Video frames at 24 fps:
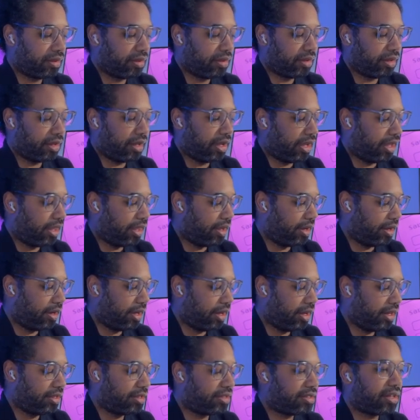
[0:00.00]
And
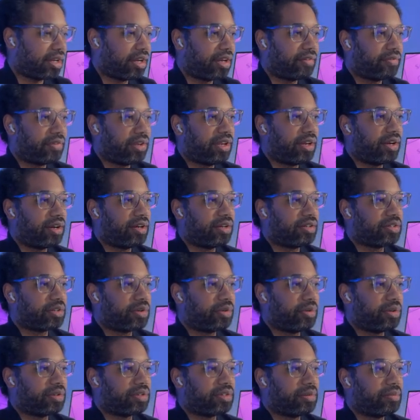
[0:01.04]
inside of here is
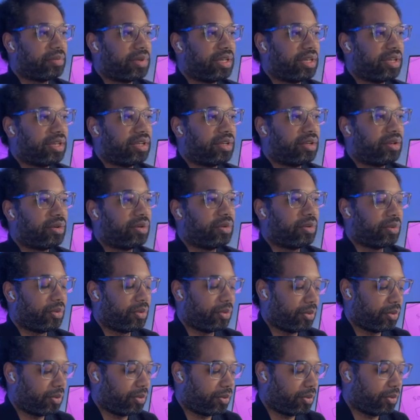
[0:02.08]
going to be
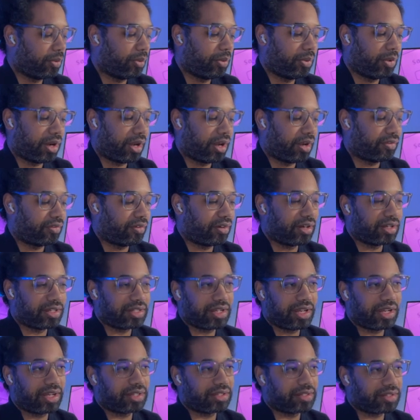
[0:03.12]
whatever it
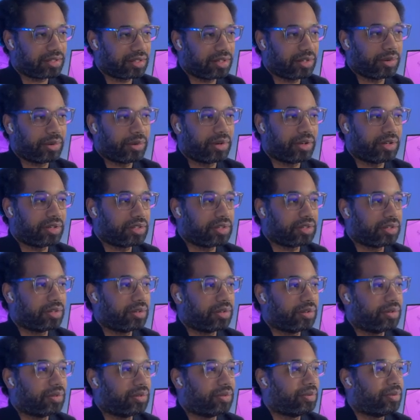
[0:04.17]
takes in order
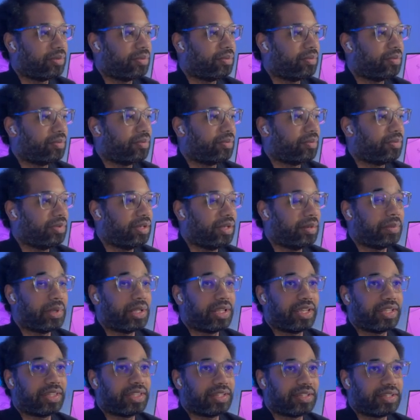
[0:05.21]
to
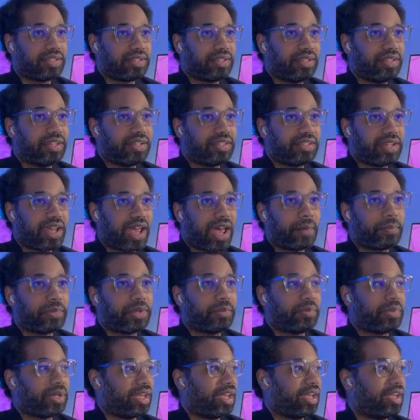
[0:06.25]
emulate the tapped
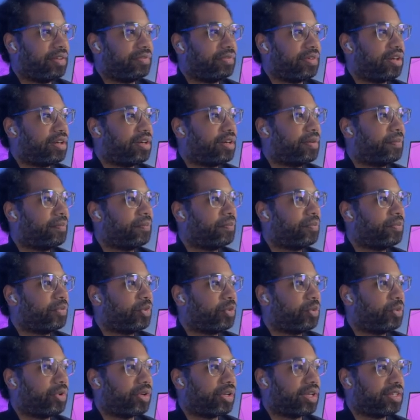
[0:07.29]
behavior.
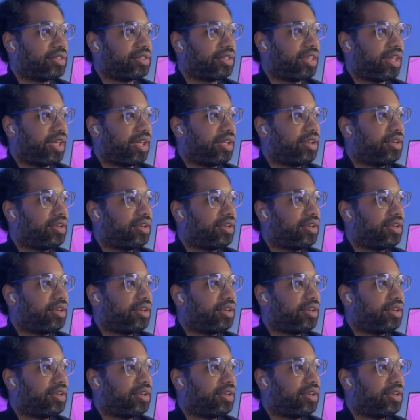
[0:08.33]
We'll get to that.